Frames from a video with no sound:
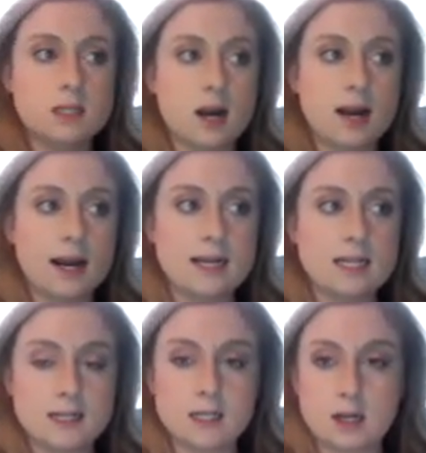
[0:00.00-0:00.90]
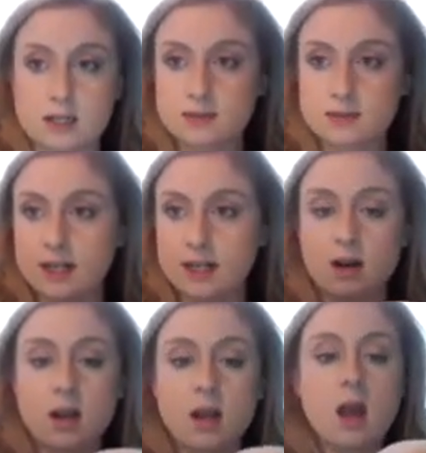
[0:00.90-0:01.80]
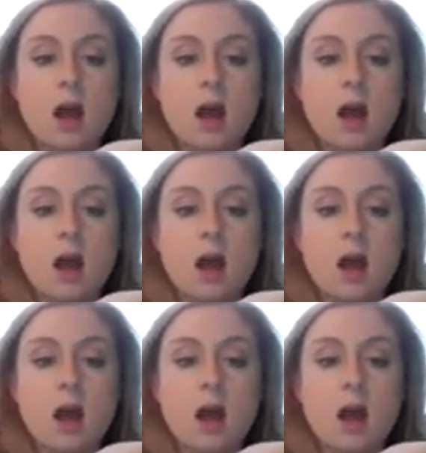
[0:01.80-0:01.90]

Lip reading: sorry guys, my dog is very loud.